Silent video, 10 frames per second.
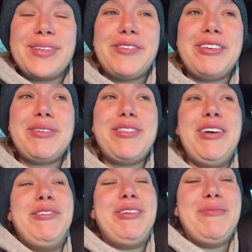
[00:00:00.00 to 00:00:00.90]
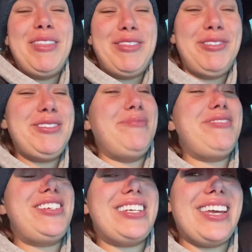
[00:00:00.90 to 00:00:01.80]
And we've been through some
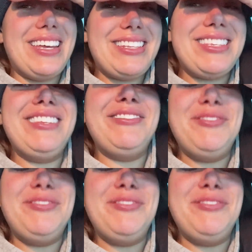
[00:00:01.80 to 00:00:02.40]
shit.